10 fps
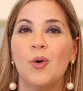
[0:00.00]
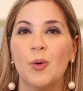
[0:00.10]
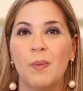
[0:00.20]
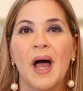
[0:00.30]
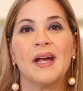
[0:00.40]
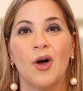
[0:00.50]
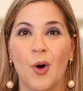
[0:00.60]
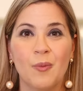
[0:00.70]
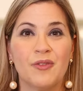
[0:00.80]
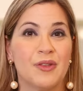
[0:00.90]
or buying a
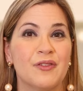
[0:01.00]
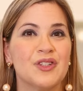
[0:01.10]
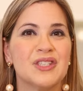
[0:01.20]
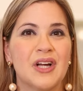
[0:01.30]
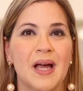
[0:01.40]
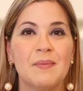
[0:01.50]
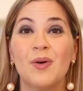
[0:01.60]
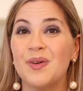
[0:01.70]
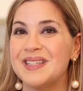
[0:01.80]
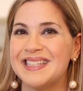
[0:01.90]
home first time
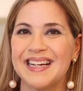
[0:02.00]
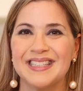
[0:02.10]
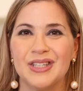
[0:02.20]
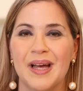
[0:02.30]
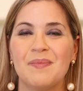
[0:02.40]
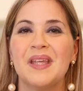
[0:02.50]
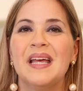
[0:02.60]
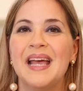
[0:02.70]
or the second time.